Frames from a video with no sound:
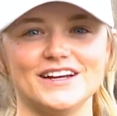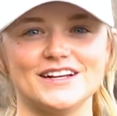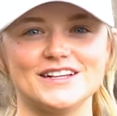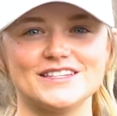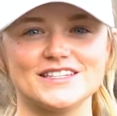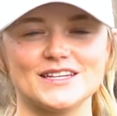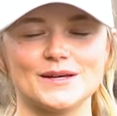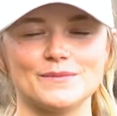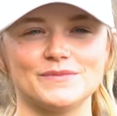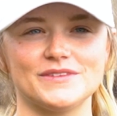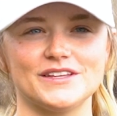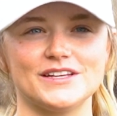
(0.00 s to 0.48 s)
it's
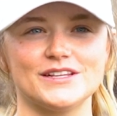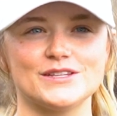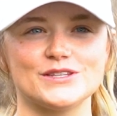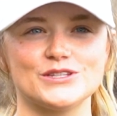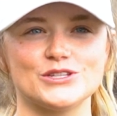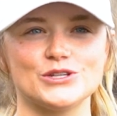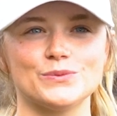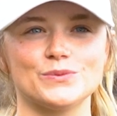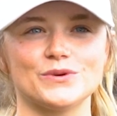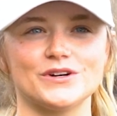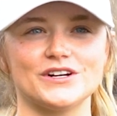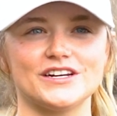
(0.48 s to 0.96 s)
something
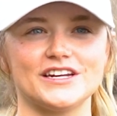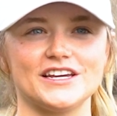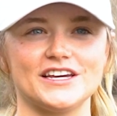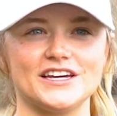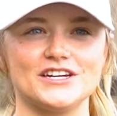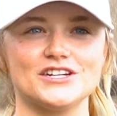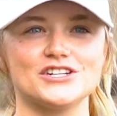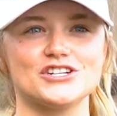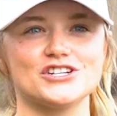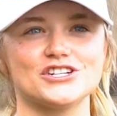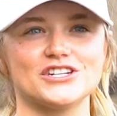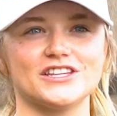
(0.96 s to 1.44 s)
super
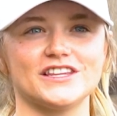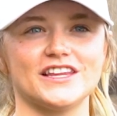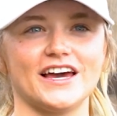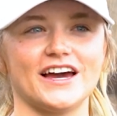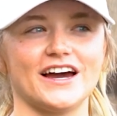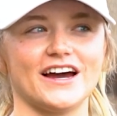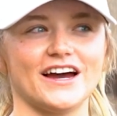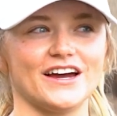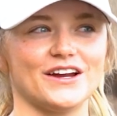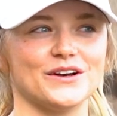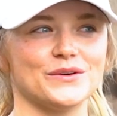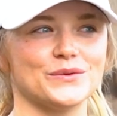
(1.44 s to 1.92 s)
niche
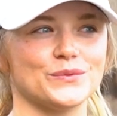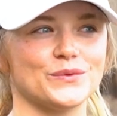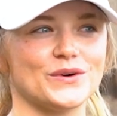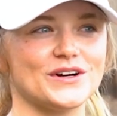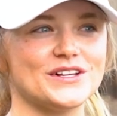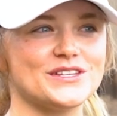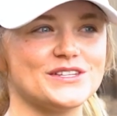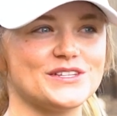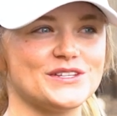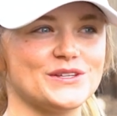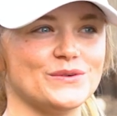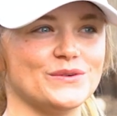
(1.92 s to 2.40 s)
that
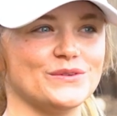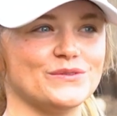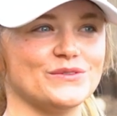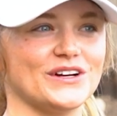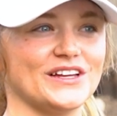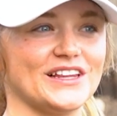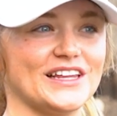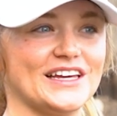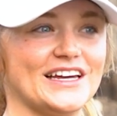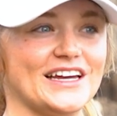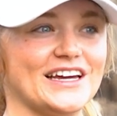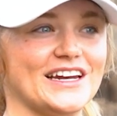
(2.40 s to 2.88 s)
once you
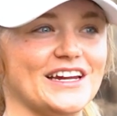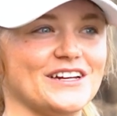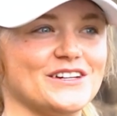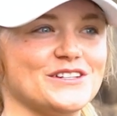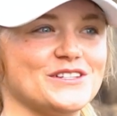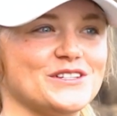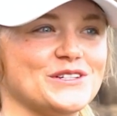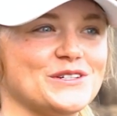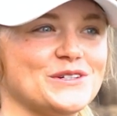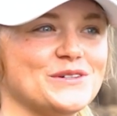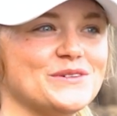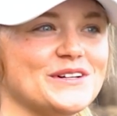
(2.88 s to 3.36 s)
really get
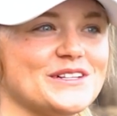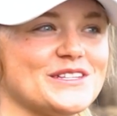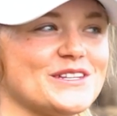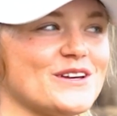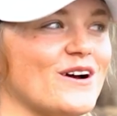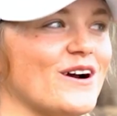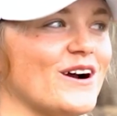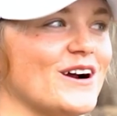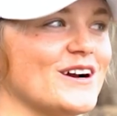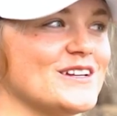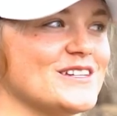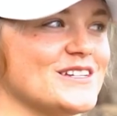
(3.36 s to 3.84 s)
into, it's
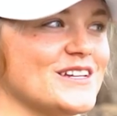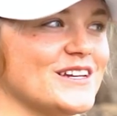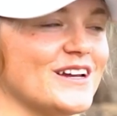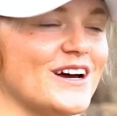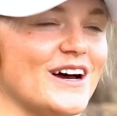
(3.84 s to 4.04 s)
hard to